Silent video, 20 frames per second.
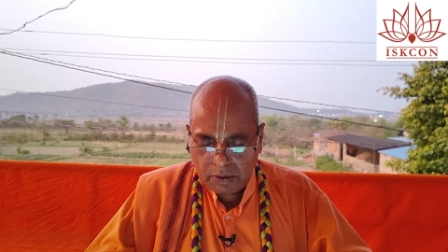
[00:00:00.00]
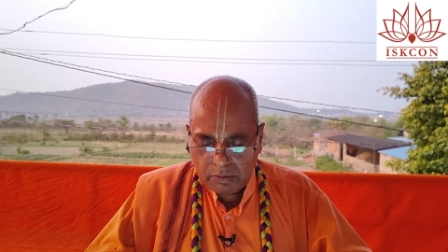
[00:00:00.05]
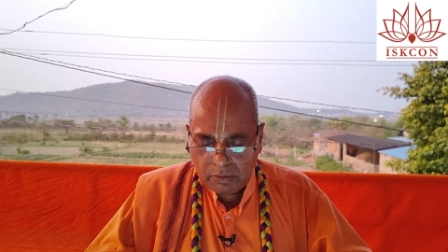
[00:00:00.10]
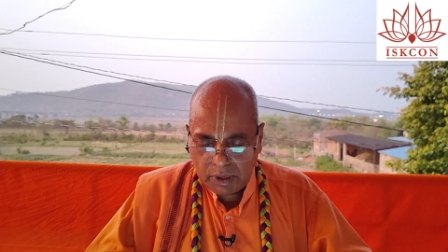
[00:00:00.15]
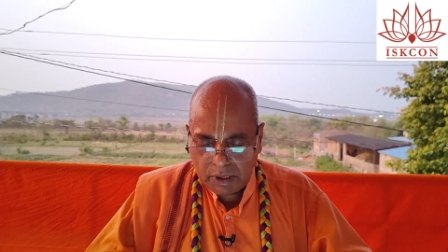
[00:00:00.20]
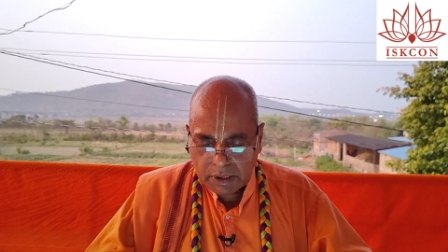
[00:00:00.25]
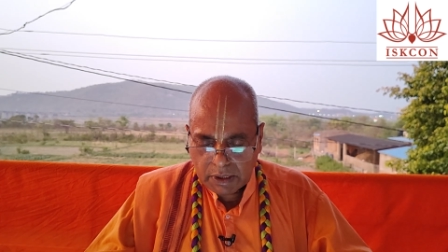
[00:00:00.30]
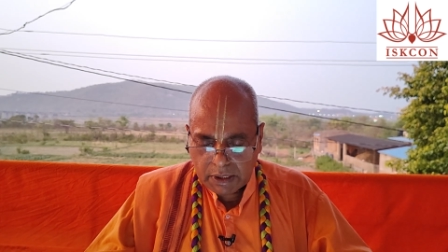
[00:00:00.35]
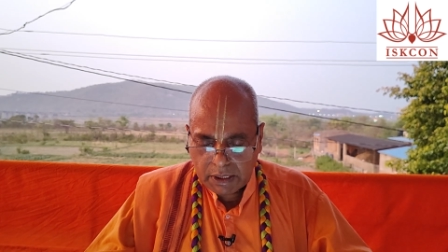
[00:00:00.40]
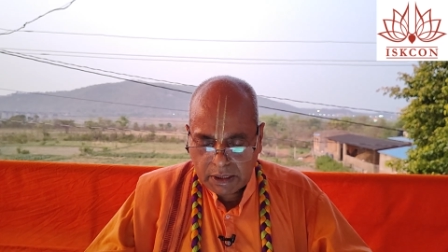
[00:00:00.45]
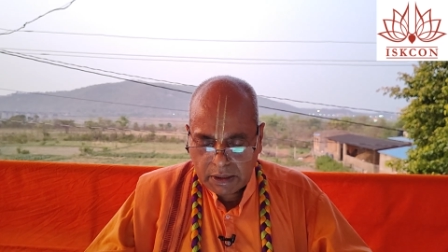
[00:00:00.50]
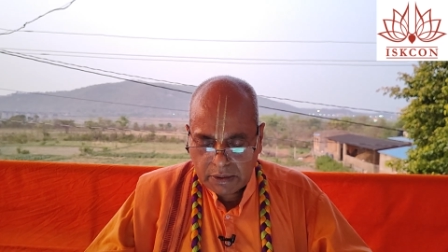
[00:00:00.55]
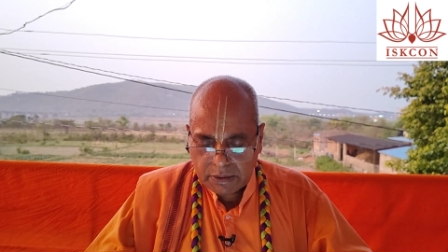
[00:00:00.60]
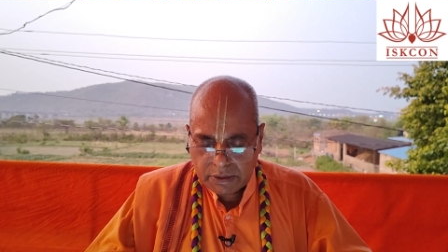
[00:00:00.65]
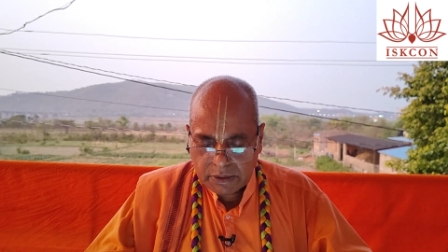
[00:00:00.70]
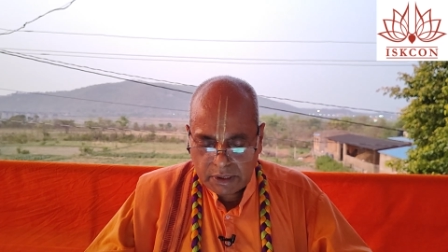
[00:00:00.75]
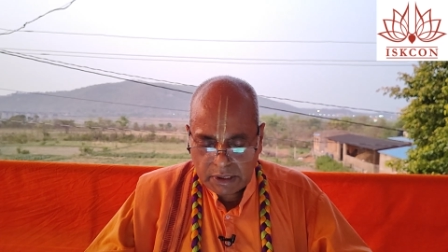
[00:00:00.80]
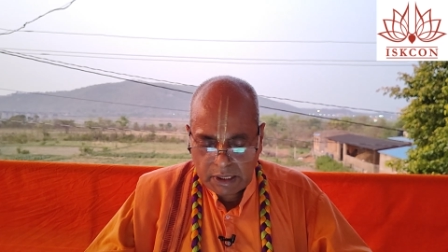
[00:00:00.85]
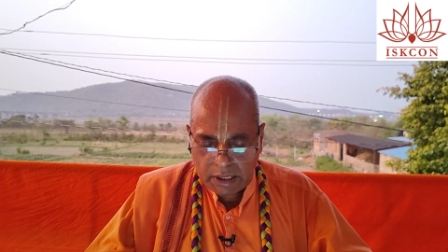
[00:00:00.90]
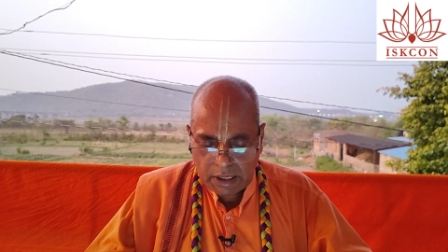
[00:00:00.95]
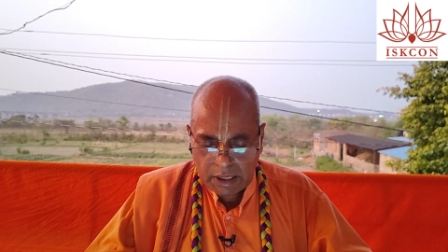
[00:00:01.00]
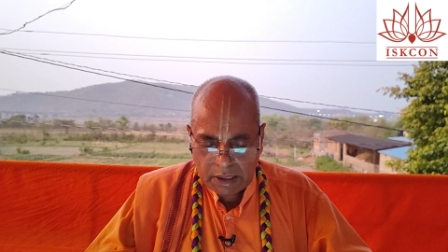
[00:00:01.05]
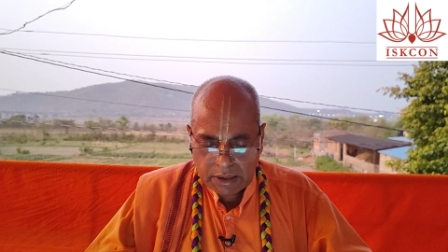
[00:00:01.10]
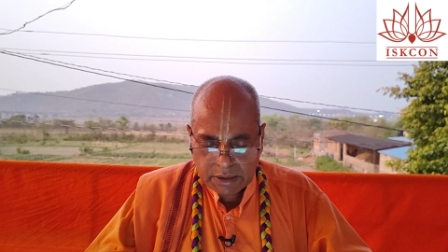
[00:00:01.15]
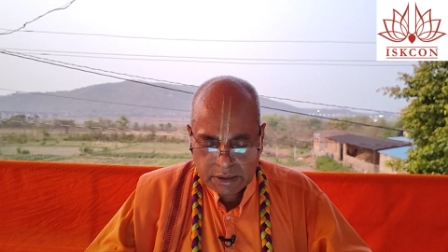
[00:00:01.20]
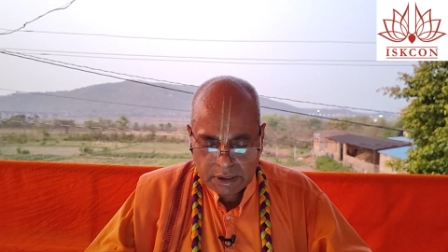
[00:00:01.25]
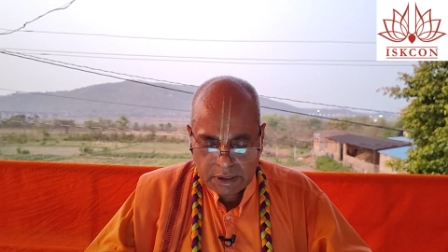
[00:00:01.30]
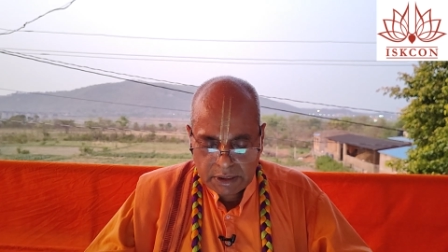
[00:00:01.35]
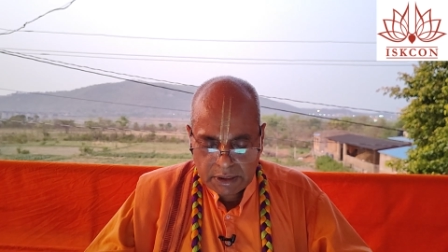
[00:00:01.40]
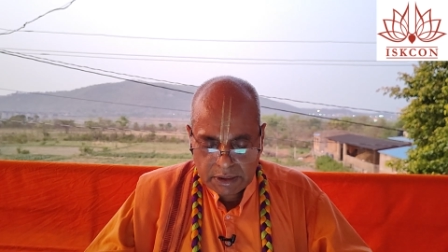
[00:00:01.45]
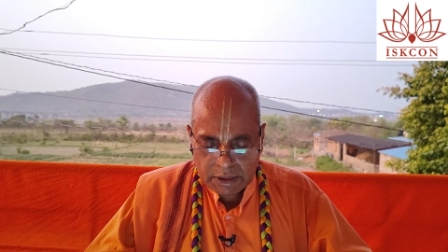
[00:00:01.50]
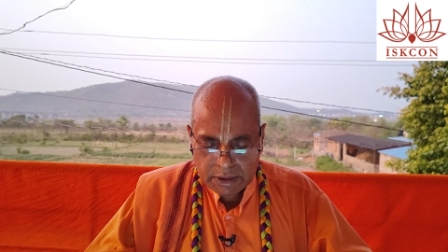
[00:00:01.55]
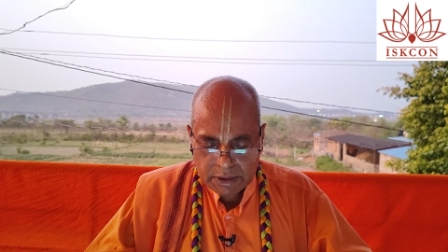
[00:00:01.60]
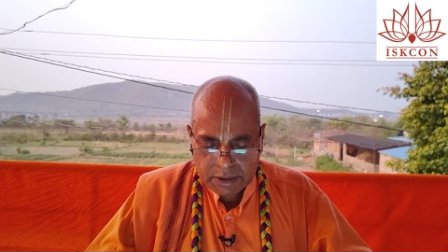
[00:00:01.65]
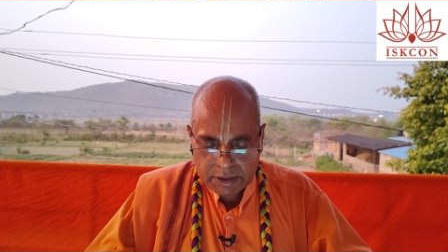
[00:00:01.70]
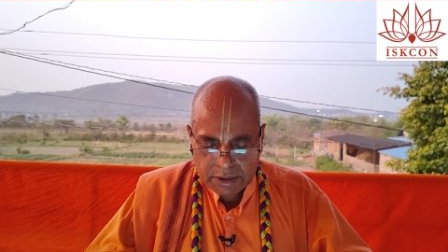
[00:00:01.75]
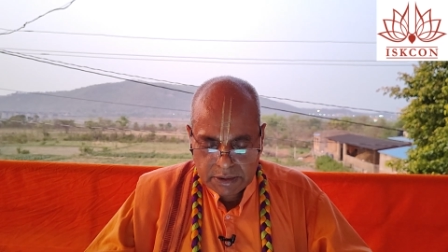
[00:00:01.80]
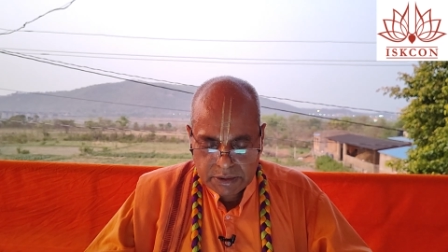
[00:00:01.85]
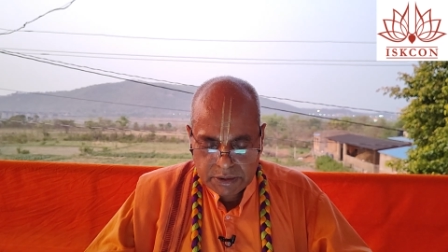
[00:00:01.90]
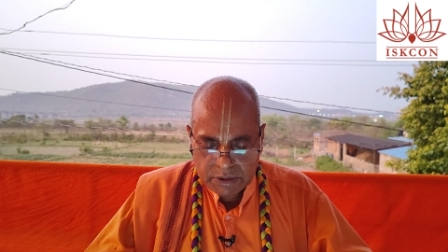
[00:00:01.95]
one cannot realize that
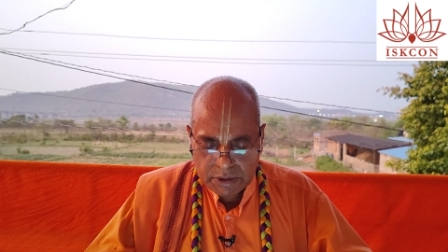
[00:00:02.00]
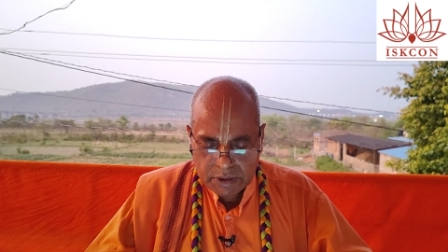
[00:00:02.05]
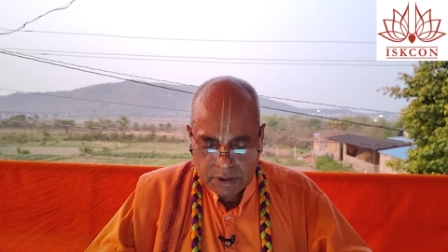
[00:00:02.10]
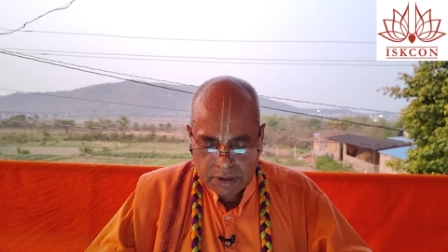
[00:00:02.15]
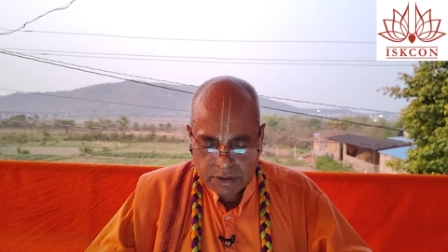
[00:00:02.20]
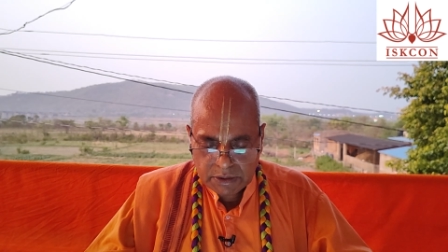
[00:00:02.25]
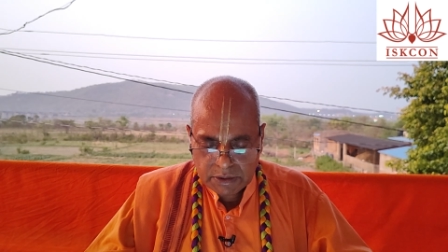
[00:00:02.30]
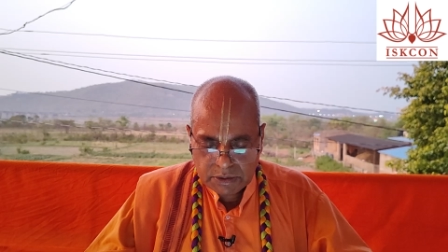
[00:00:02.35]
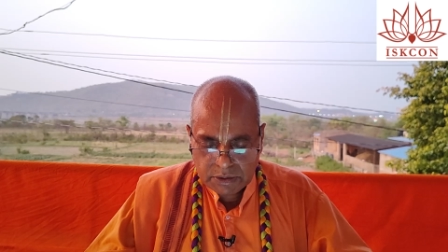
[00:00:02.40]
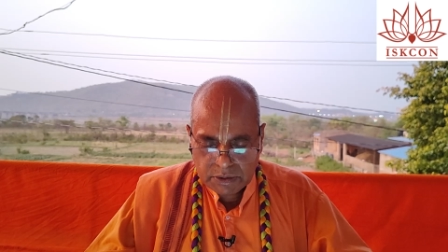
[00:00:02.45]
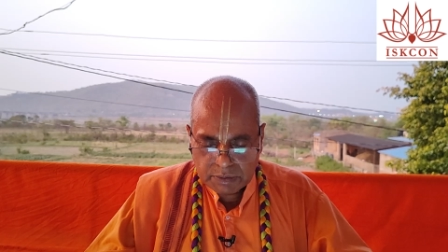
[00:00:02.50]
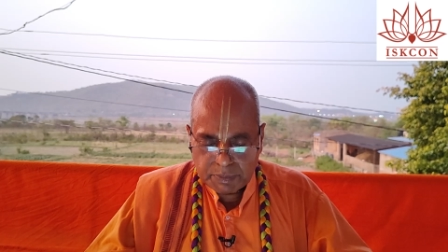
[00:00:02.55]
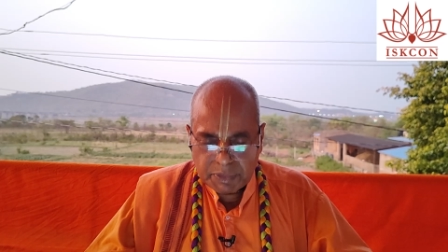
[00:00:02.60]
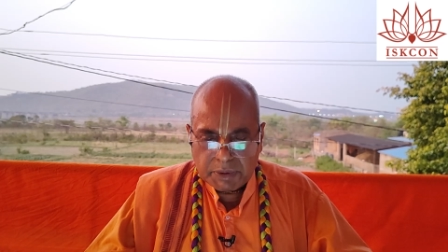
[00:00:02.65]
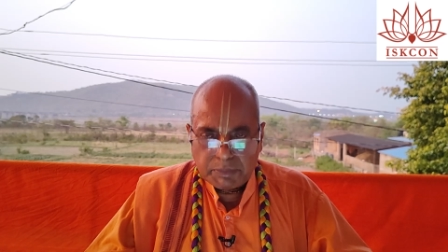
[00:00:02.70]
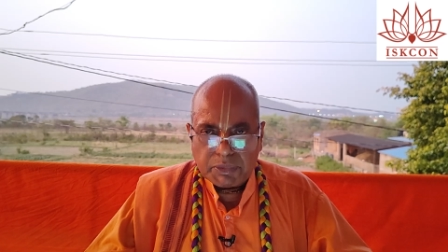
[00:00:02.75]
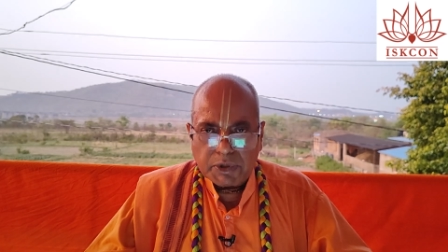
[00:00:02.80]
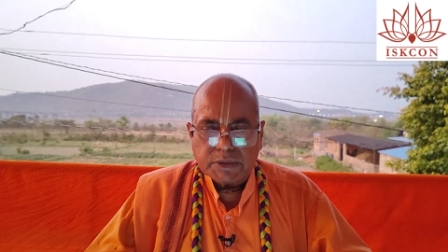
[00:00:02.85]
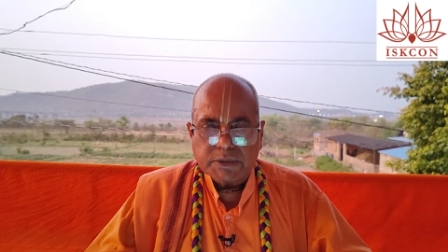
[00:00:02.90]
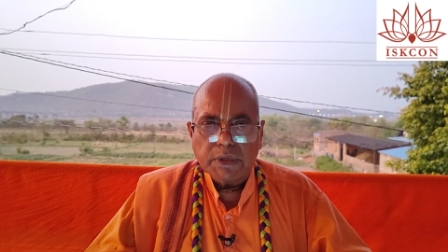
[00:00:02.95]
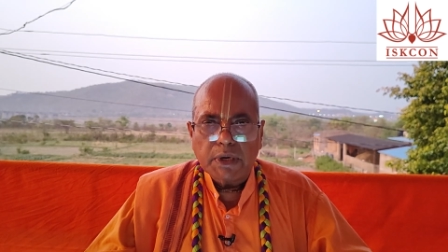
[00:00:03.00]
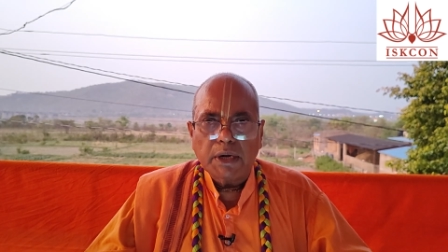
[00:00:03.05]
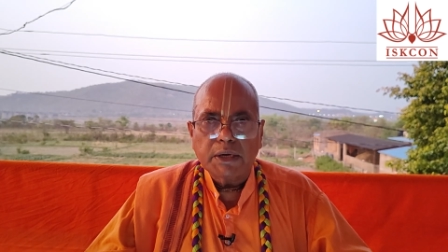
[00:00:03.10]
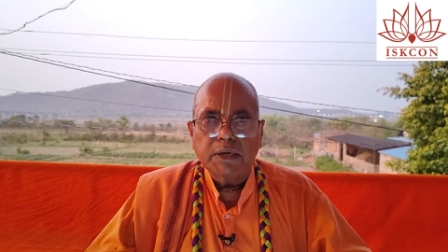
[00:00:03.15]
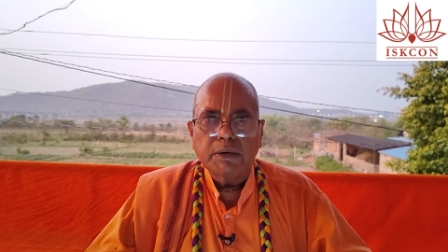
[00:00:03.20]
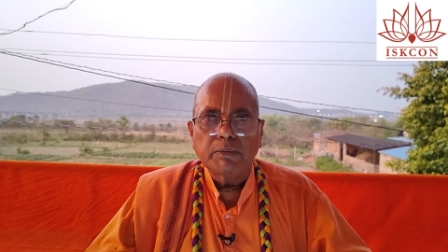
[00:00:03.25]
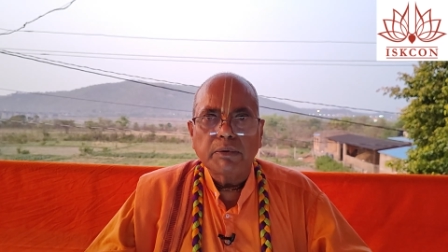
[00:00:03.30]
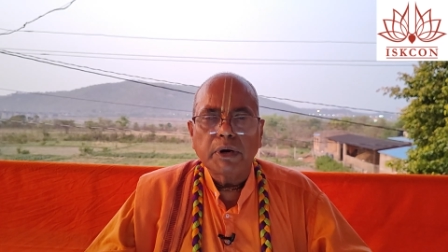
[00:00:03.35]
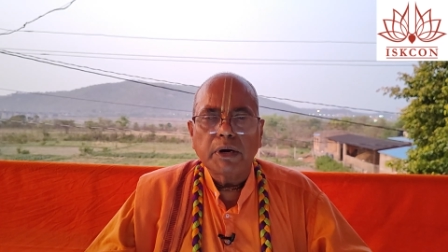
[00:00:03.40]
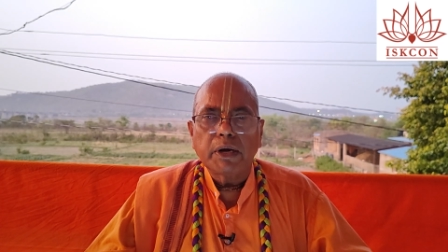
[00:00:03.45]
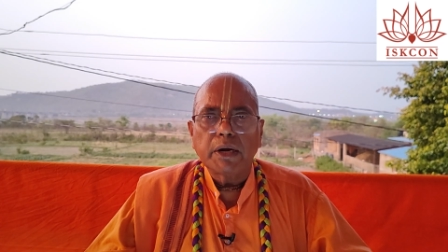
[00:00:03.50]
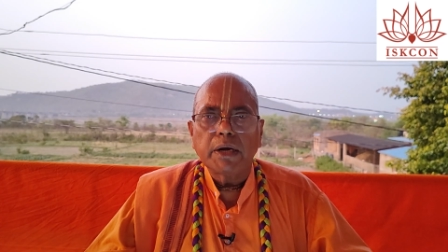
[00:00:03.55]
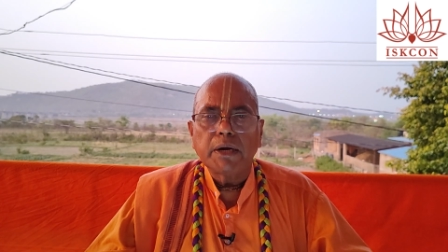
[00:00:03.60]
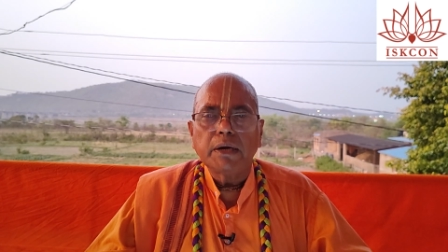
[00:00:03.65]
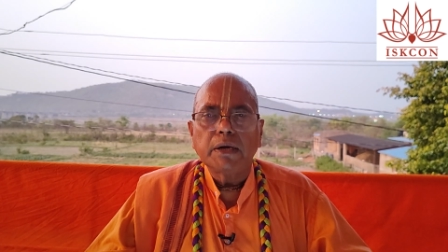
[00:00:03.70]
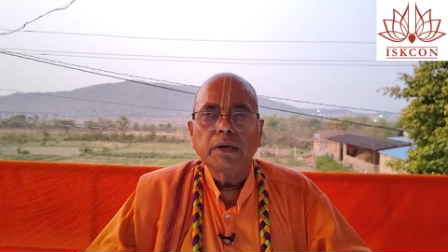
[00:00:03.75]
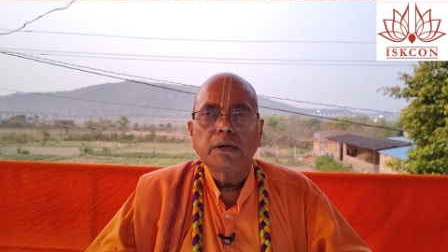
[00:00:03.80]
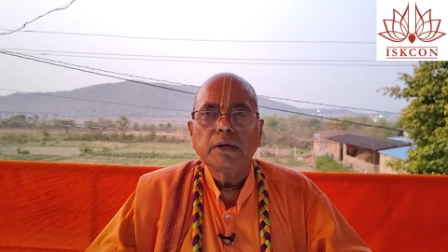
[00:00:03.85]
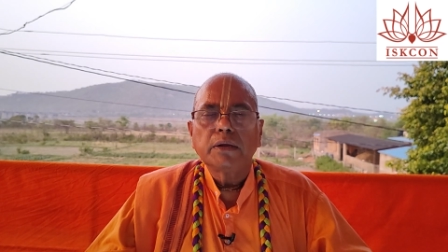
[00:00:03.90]
Krishna is the Supreme Personality of Godhead.